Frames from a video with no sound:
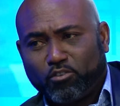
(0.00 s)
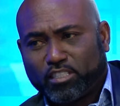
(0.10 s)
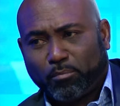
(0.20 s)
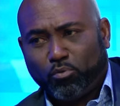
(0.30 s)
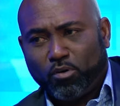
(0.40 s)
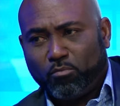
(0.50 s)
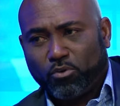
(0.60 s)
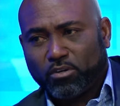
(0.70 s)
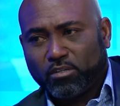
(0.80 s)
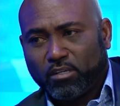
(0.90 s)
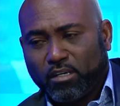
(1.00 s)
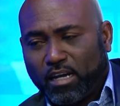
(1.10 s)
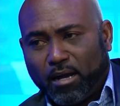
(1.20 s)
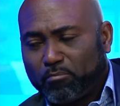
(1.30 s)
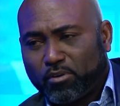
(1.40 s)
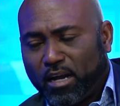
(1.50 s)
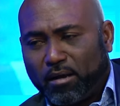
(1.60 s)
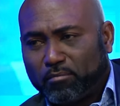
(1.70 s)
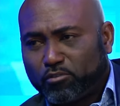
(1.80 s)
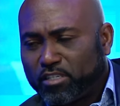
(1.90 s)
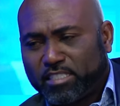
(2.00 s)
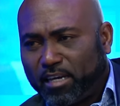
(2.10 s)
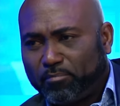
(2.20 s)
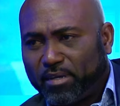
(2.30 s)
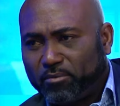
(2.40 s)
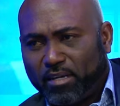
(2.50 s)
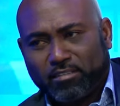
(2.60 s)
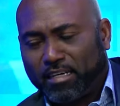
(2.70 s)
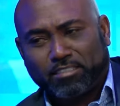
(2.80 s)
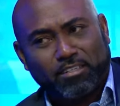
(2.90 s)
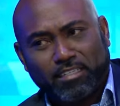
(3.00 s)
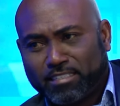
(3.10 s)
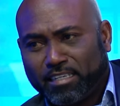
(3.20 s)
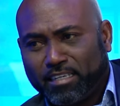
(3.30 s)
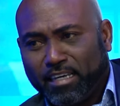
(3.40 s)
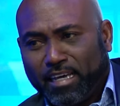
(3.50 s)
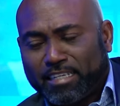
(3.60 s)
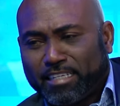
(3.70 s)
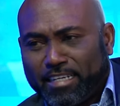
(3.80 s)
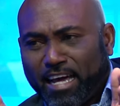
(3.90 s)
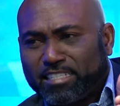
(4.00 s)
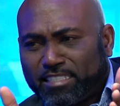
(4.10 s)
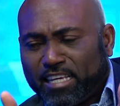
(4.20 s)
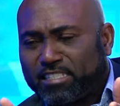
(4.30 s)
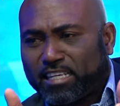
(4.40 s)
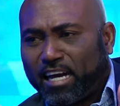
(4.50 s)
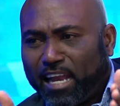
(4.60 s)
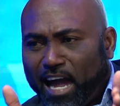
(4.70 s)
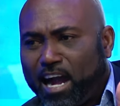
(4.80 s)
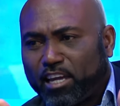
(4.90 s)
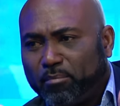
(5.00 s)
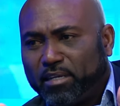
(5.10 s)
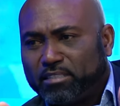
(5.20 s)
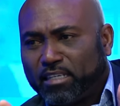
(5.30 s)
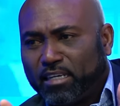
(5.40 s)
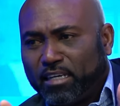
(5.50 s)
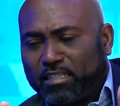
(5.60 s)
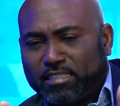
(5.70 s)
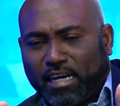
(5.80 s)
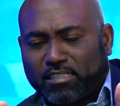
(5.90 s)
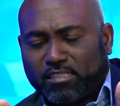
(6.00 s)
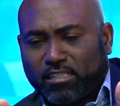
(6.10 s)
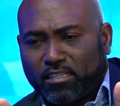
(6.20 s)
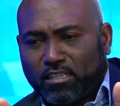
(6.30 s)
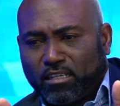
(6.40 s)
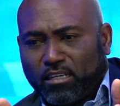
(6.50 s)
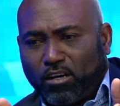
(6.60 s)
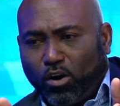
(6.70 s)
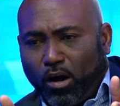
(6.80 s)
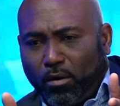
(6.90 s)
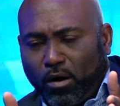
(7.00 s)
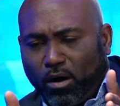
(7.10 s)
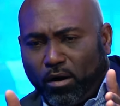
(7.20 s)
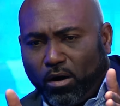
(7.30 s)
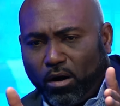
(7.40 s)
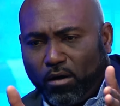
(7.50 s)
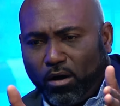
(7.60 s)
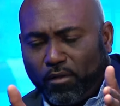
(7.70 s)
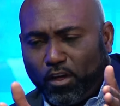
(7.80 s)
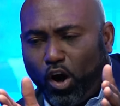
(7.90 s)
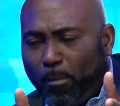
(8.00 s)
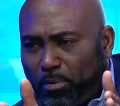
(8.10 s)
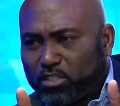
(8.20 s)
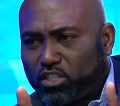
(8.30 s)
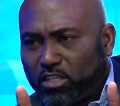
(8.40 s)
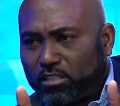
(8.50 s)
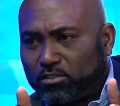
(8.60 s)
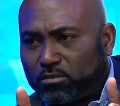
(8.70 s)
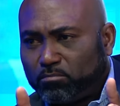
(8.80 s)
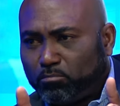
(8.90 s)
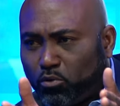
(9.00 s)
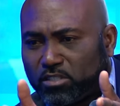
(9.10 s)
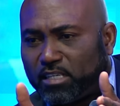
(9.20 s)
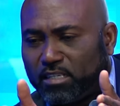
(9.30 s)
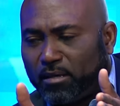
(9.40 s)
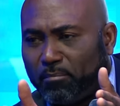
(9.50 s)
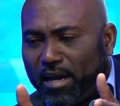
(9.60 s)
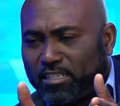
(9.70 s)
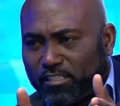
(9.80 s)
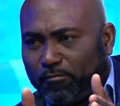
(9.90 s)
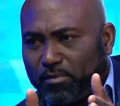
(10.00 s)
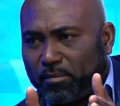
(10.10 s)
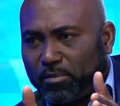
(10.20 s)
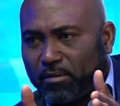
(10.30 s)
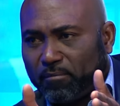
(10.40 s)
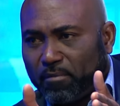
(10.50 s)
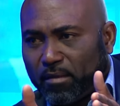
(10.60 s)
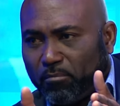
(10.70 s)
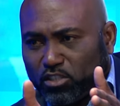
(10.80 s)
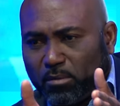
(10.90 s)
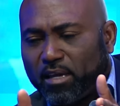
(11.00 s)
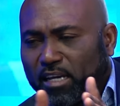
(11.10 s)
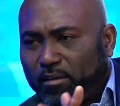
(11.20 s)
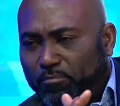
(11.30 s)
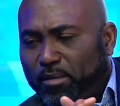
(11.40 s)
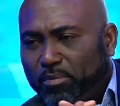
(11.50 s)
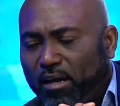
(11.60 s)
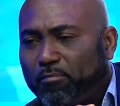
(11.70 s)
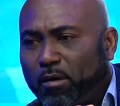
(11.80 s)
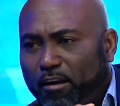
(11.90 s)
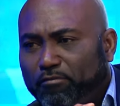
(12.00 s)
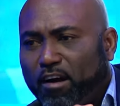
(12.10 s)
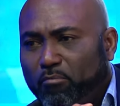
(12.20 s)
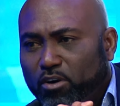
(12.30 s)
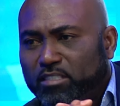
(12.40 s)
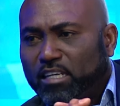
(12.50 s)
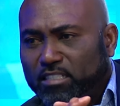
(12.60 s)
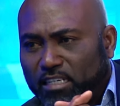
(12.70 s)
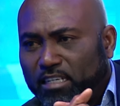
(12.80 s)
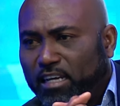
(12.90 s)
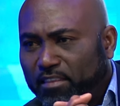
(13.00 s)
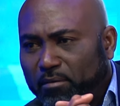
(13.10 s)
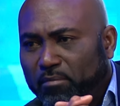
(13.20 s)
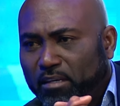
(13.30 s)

Greater Portmore, Christian Penn. Yeah, so you see, it's a nonsensical argument that the opposition puts in the minds of people. But Jamaican people are far more intelligent than them